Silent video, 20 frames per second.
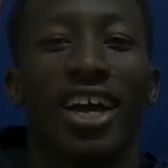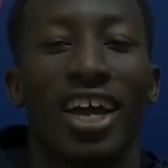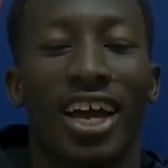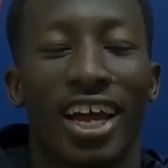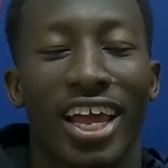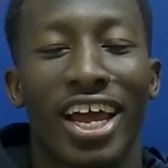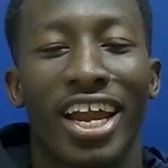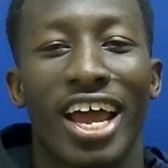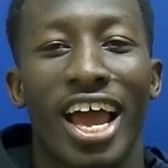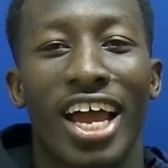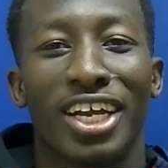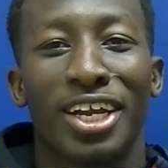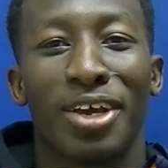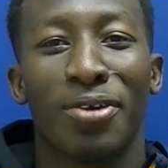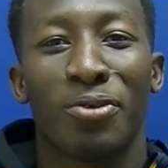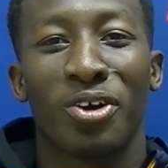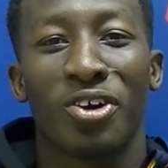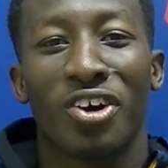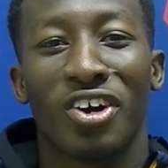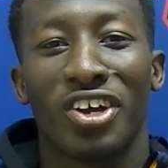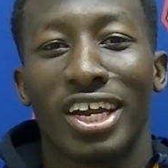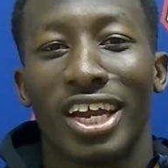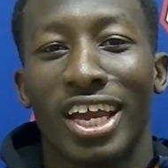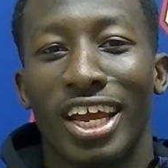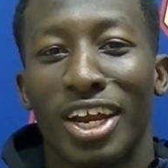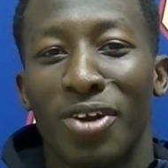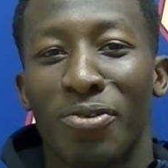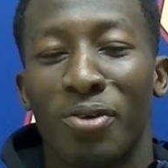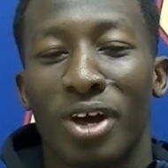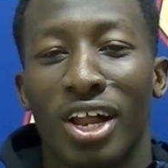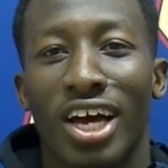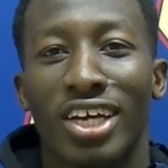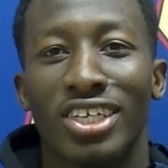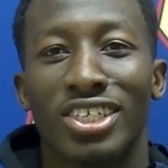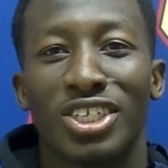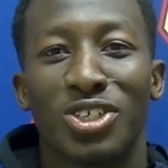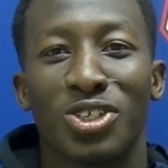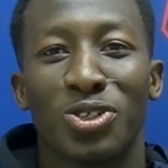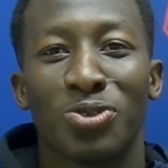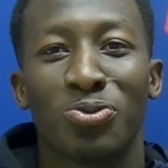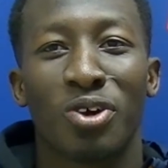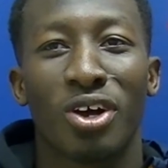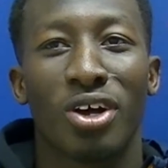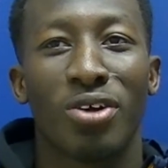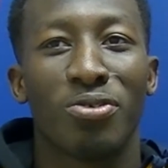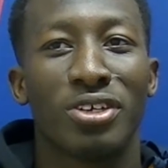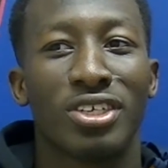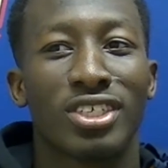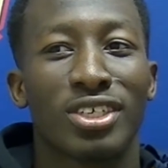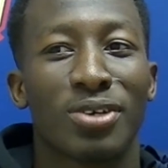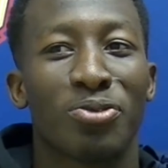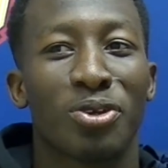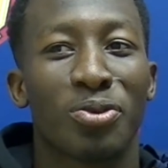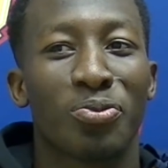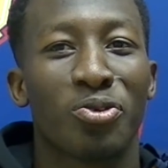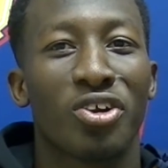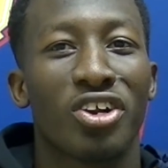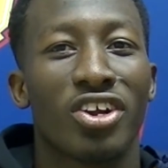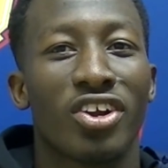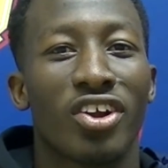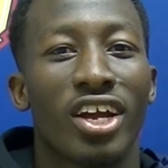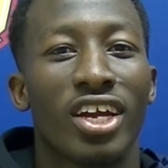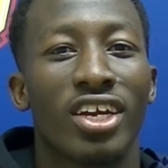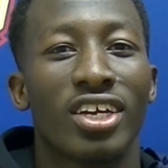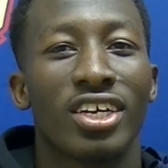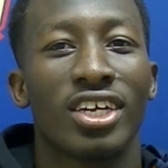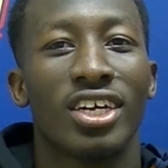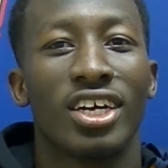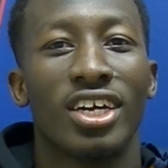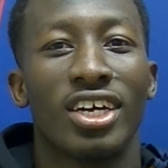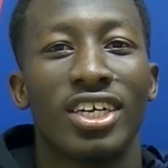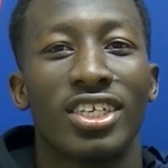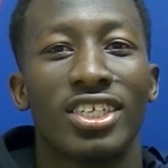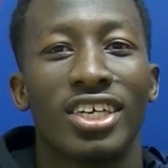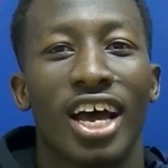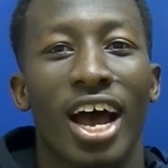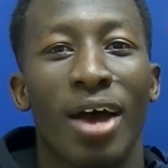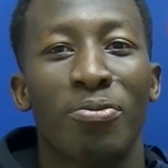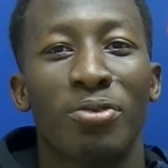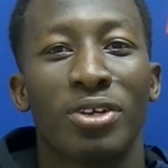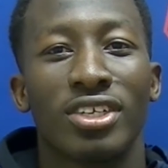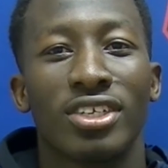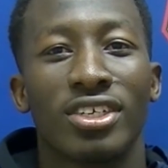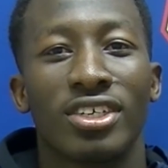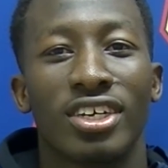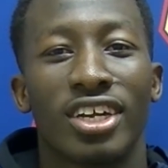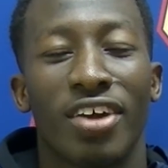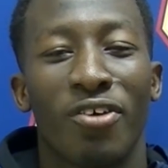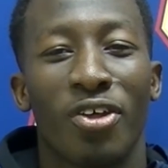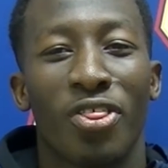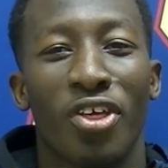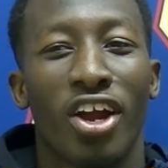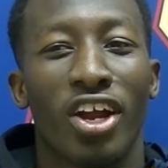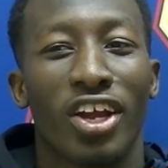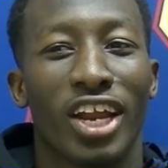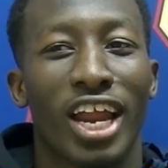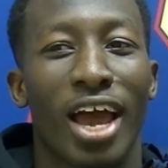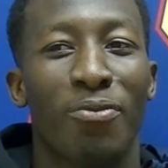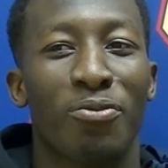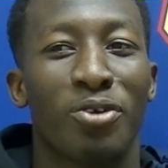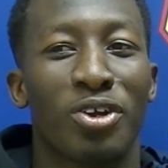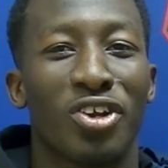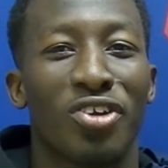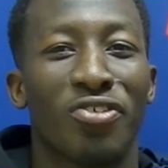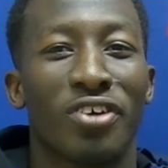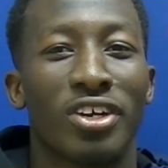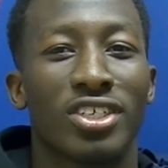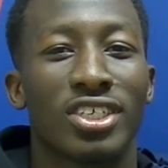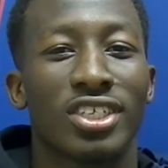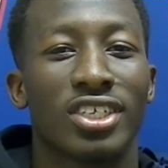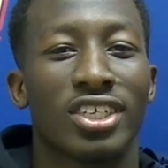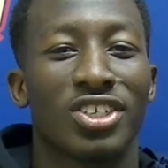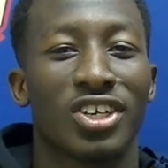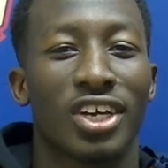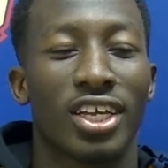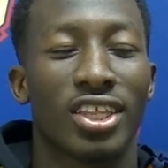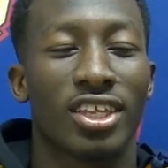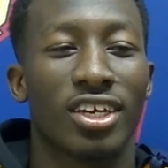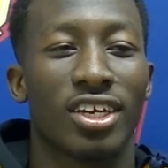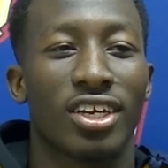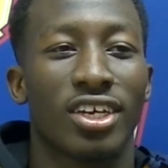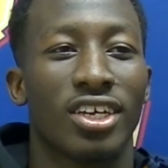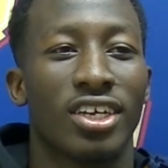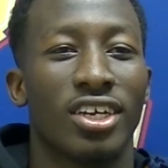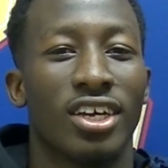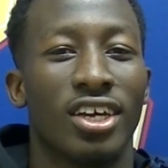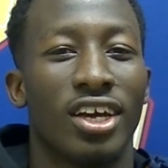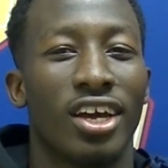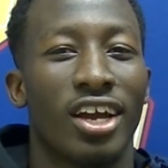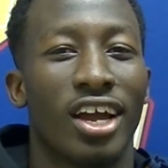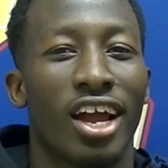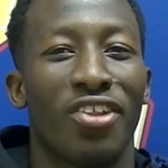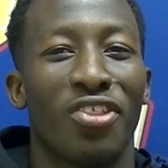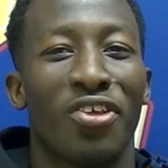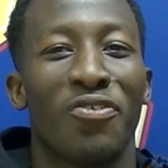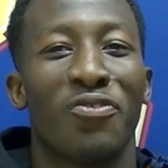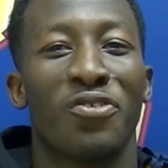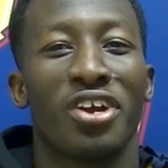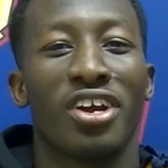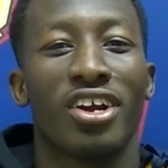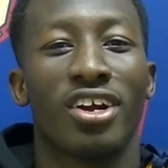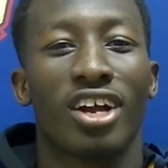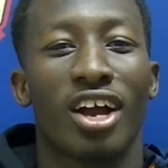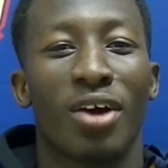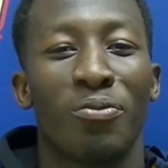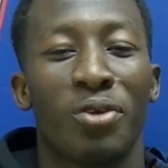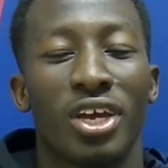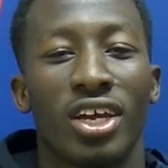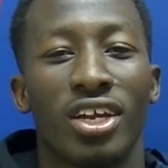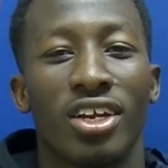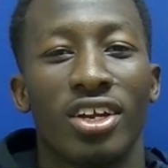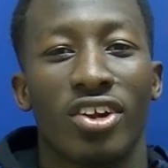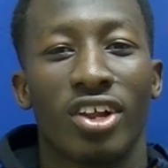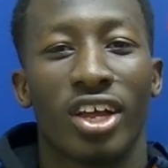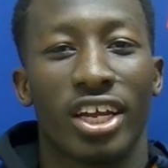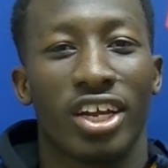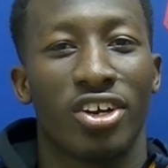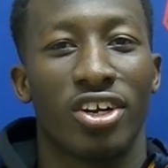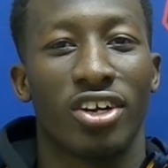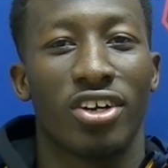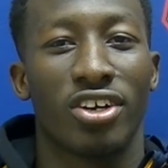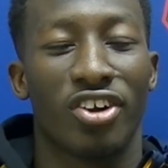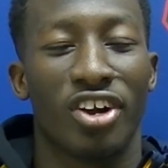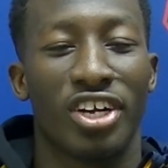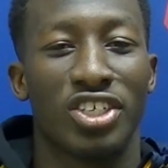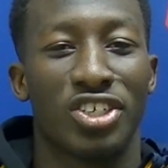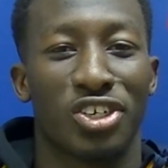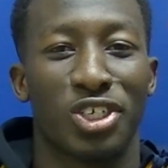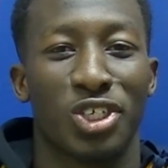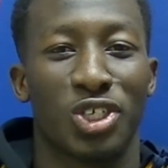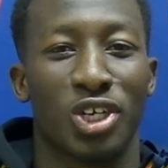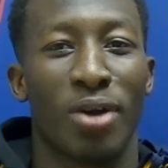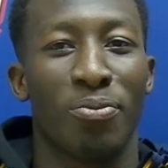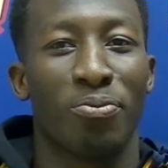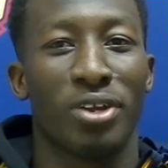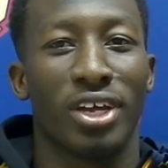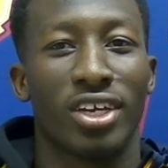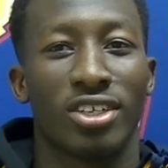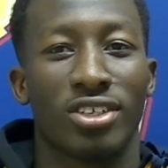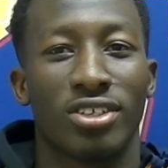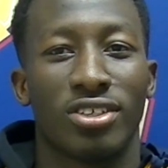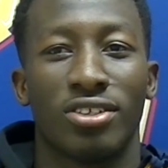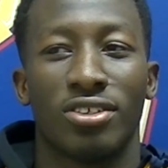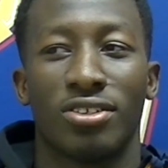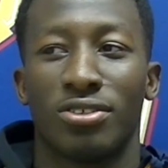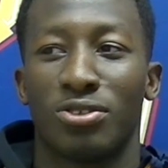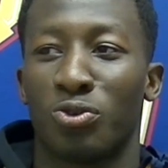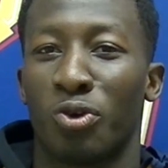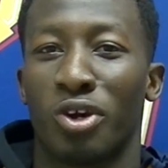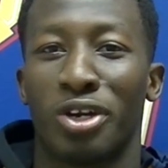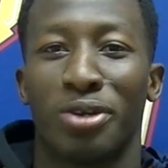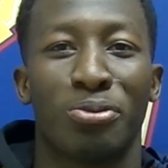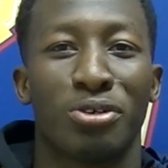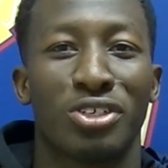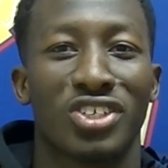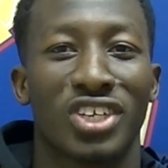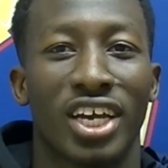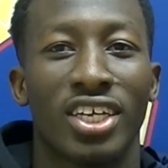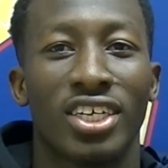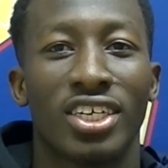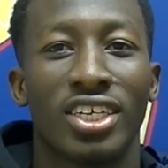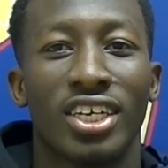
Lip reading: Getting an academic All-Canadian in my last year was probably something pretty great to happen. Never thought it could happen in university, because you get the kind of the fear coming in. You're like, your grades are gonna drop like 20%.